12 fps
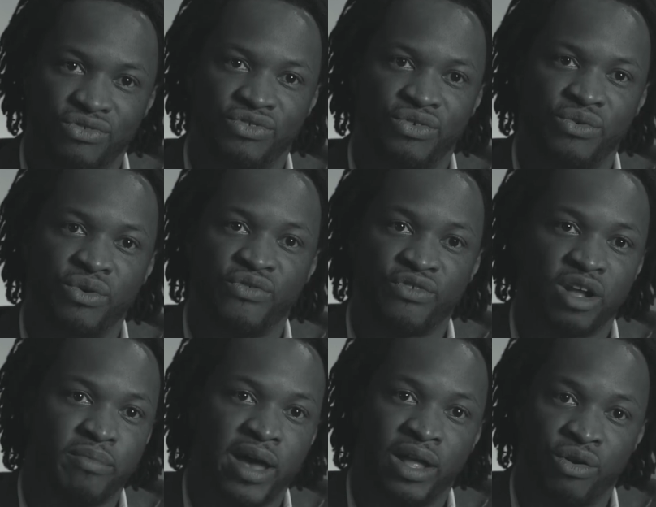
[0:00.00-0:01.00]
to a
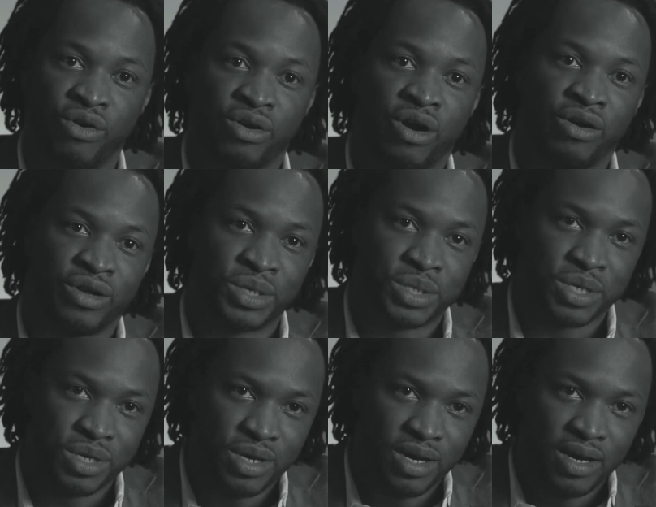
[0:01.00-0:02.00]
frontman or an artist,
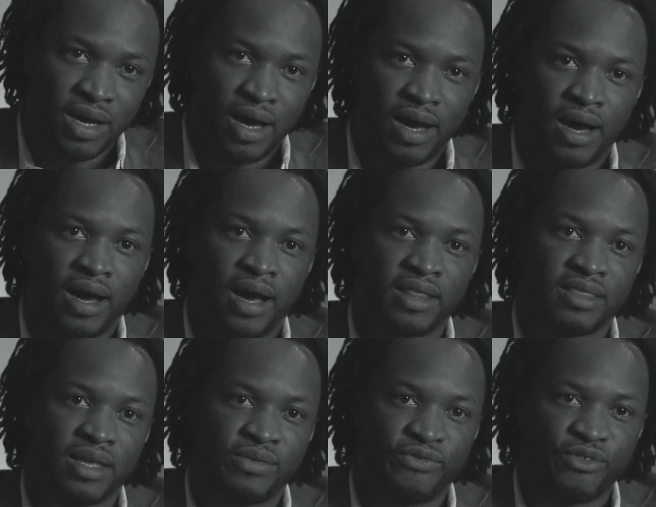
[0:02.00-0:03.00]
I
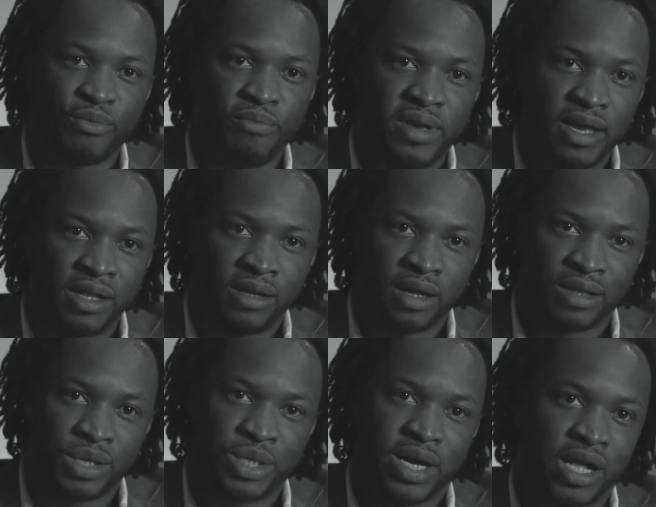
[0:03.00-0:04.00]
think for me, a lot of the
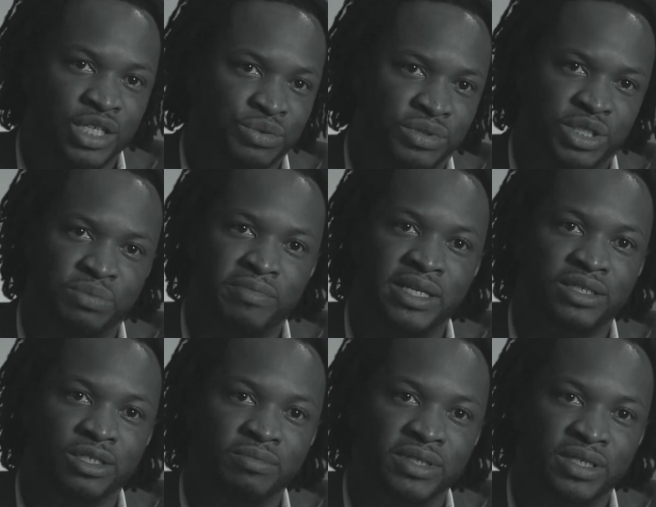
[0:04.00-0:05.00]
challenge was just
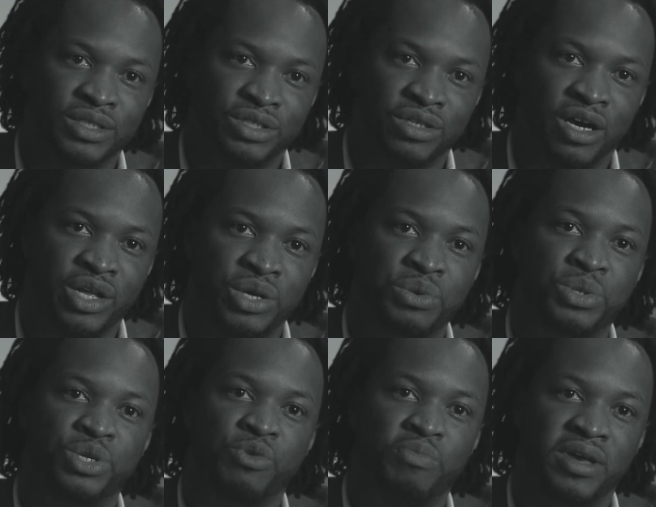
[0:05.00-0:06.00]
mental, because you're not used
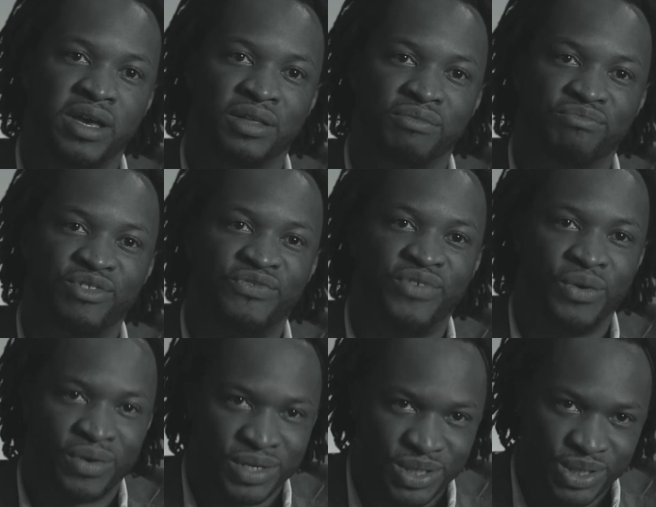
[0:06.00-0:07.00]
to being the
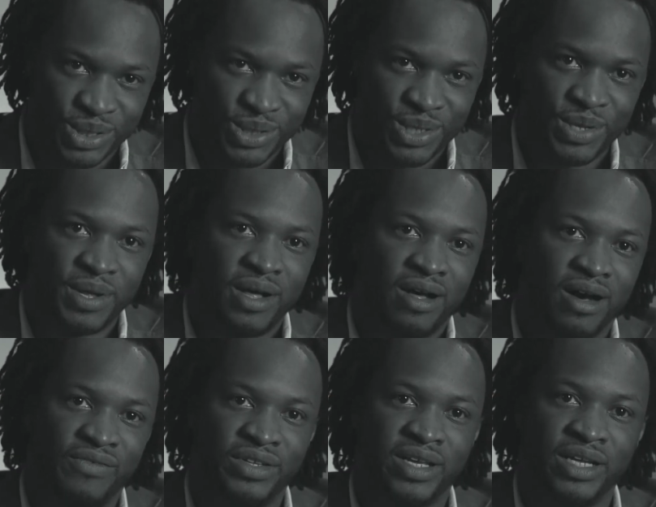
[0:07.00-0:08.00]
focus
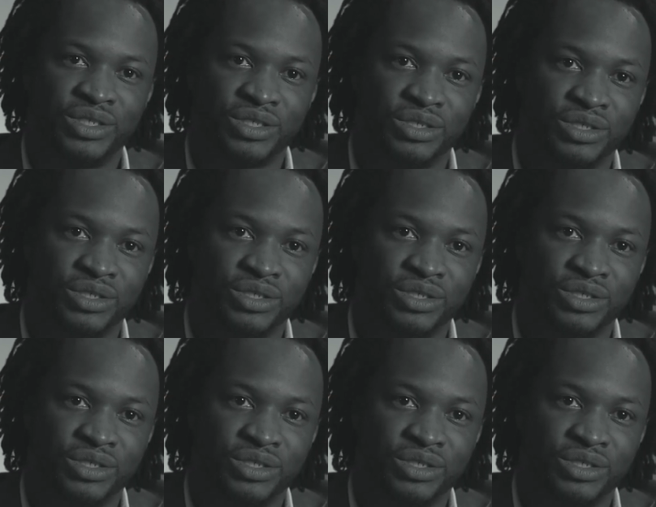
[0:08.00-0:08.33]
of attention.